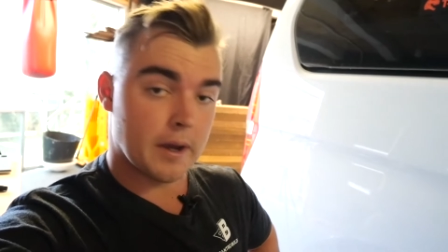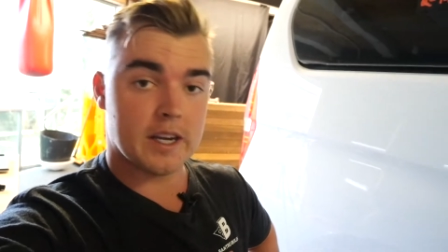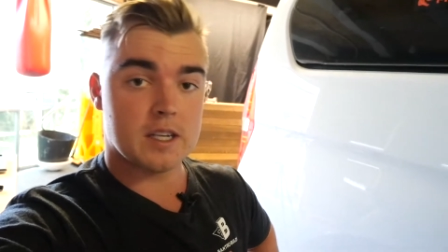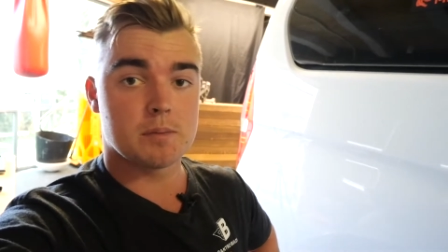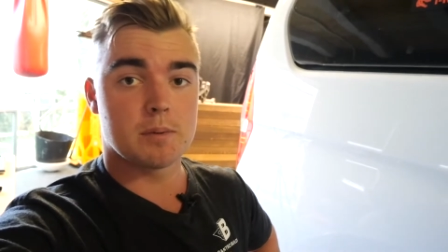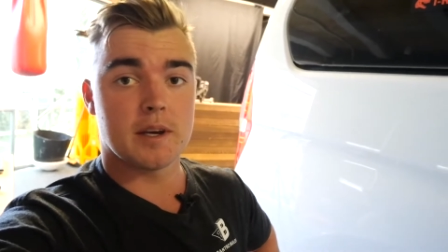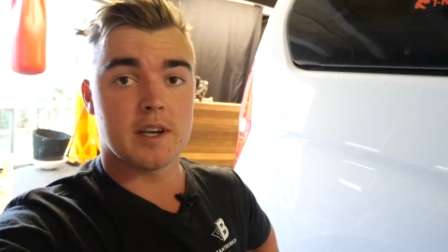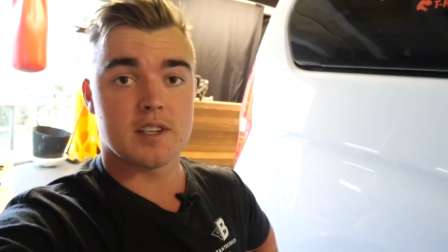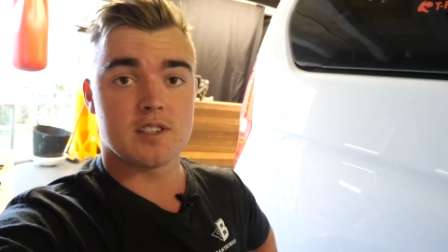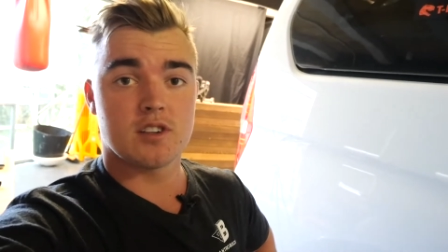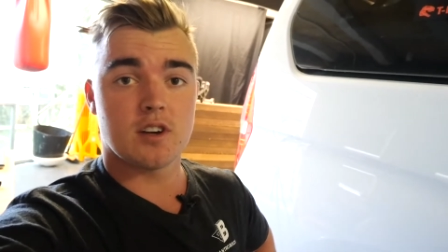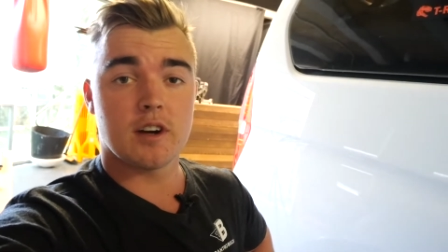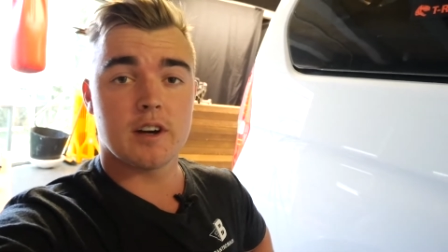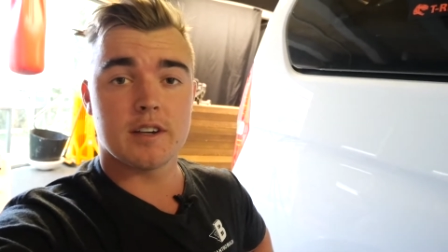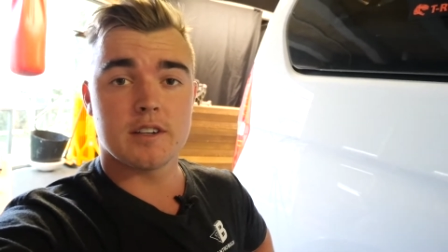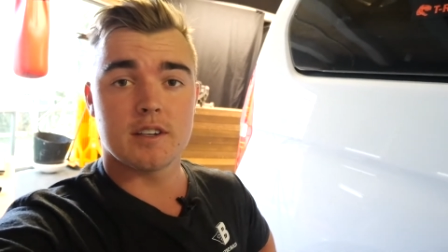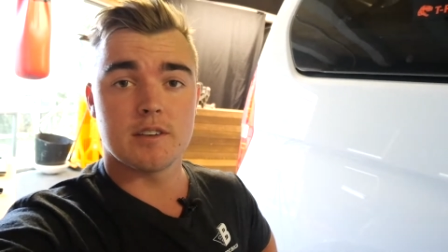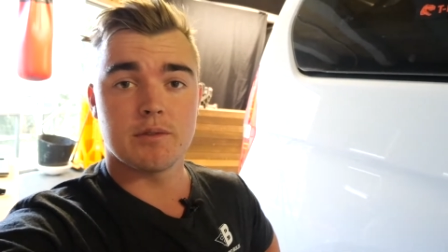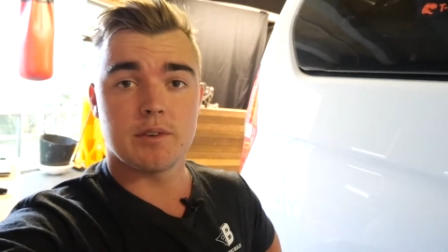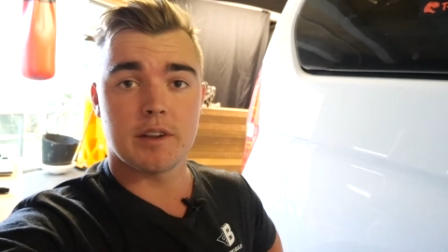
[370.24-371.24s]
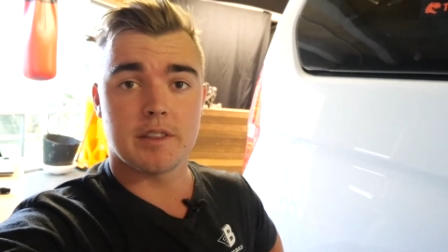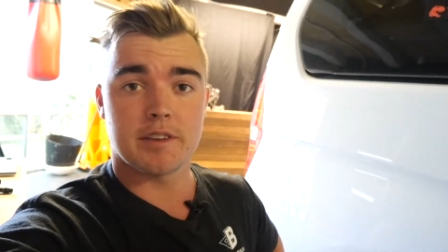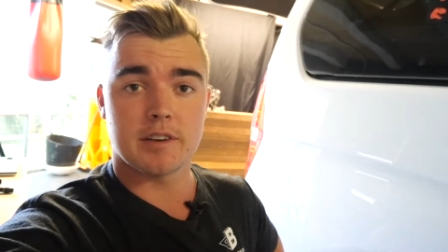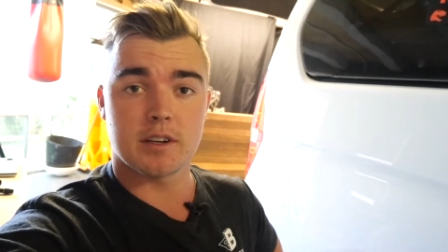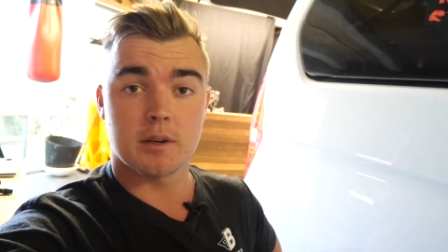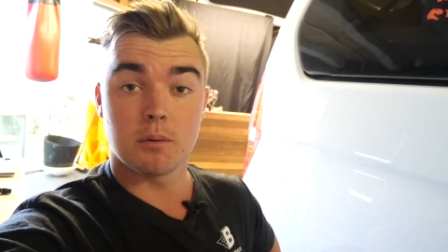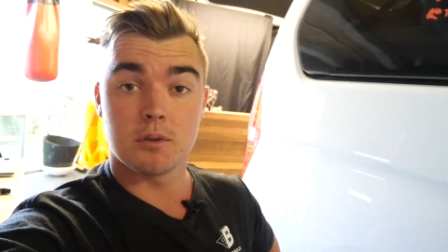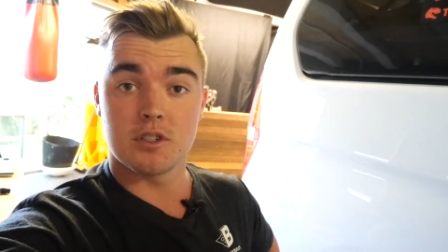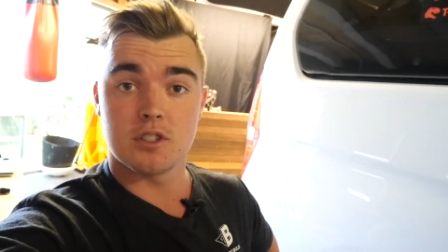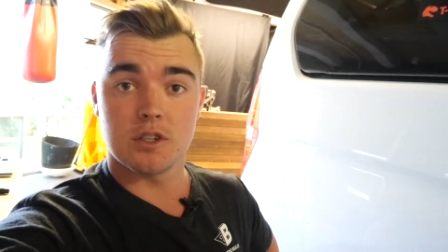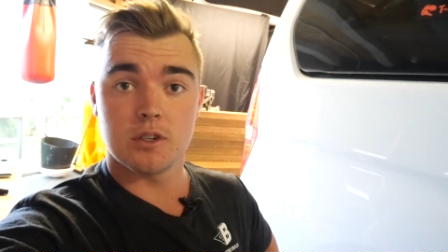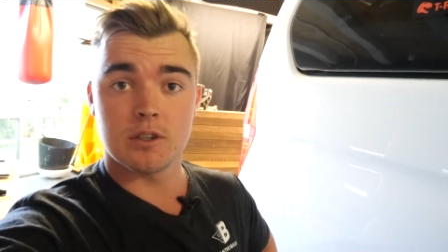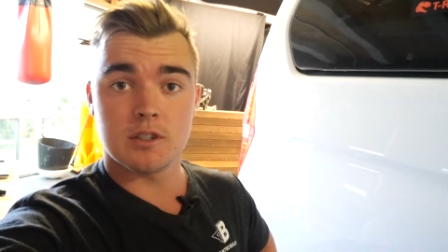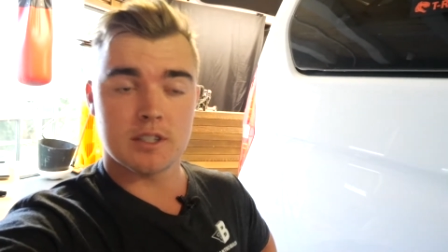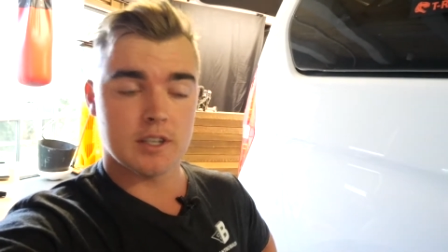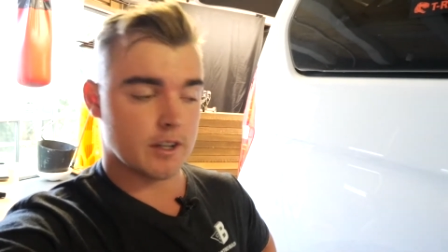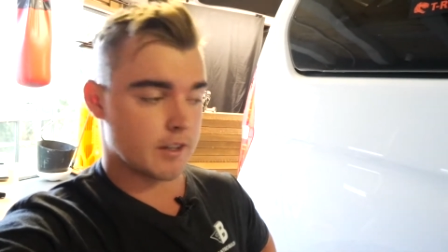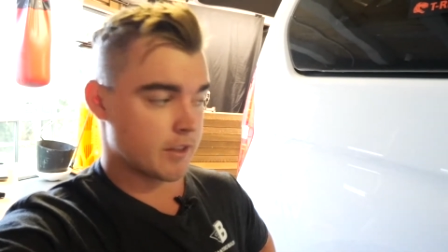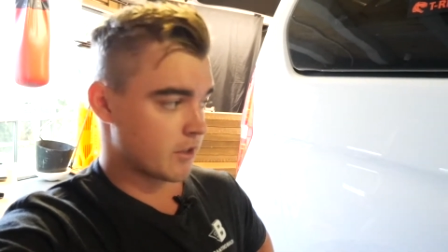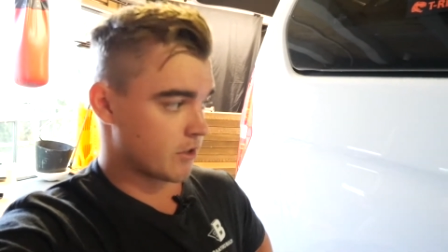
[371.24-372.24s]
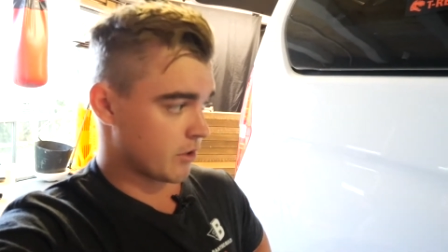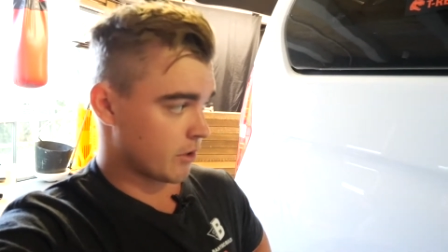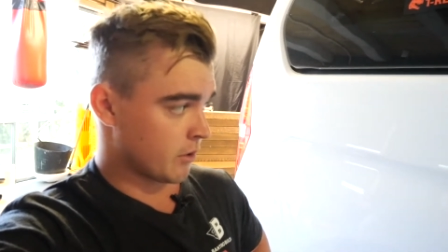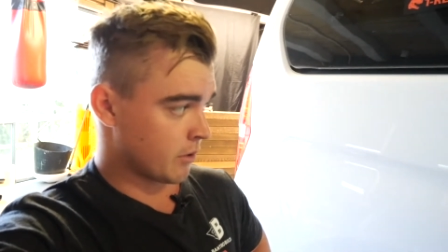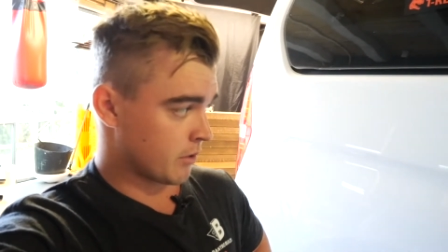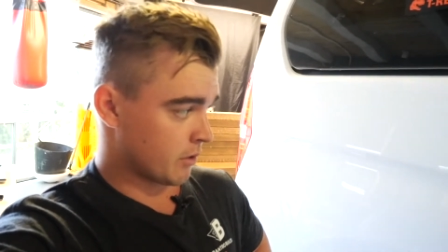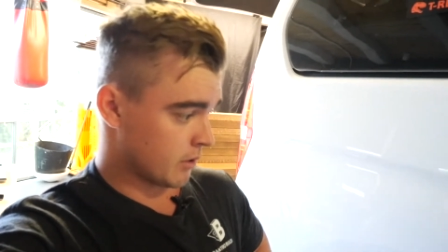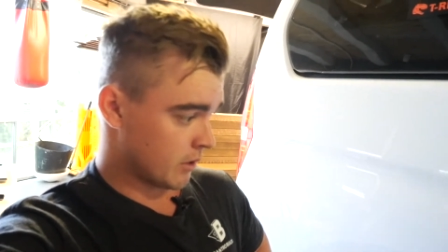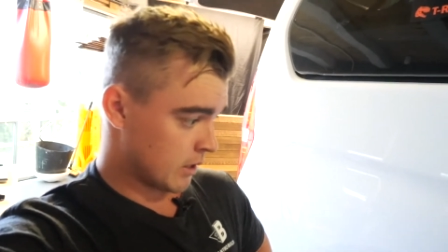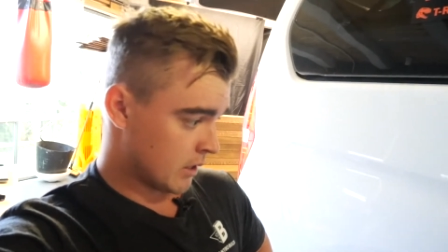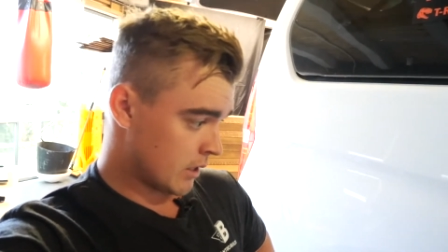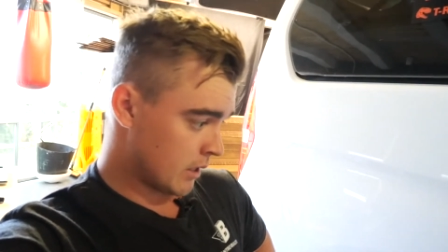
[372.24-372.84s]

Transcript: max psi. I didn't really think it would do it, tell you the truth.